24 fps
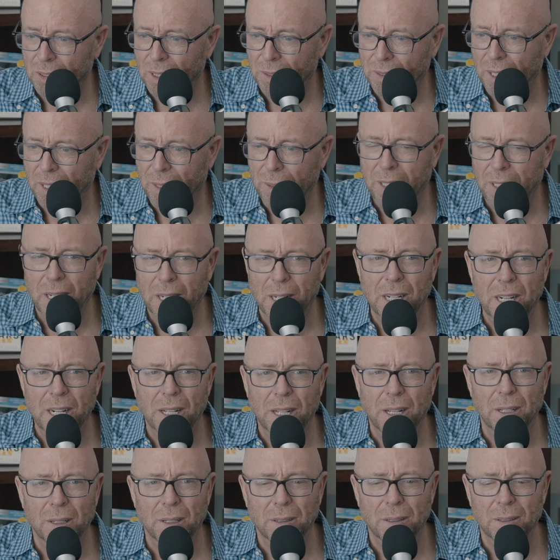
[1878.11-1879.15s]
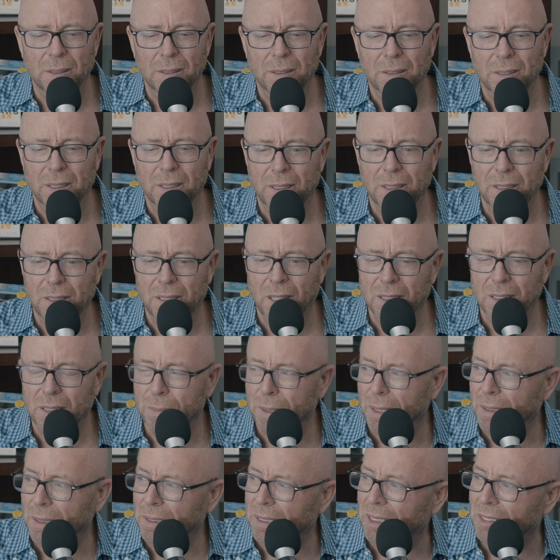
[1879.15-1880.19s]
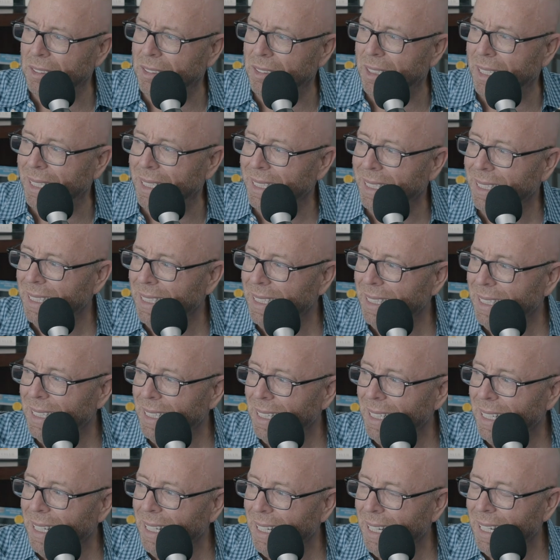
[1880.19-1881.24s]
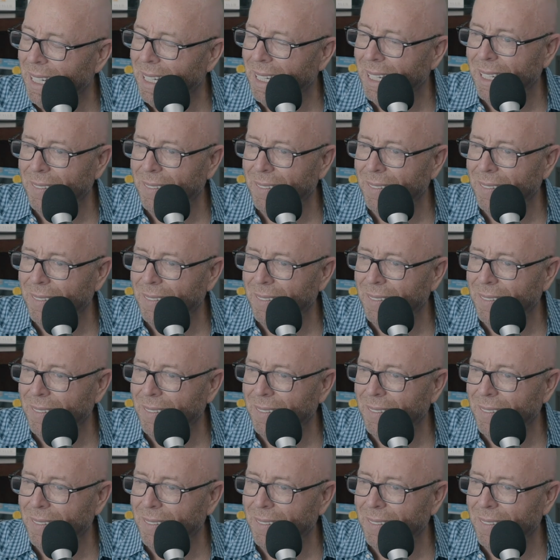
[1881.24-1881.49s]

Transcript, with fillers: He did a, a uh, talked about Disney Oh yeah,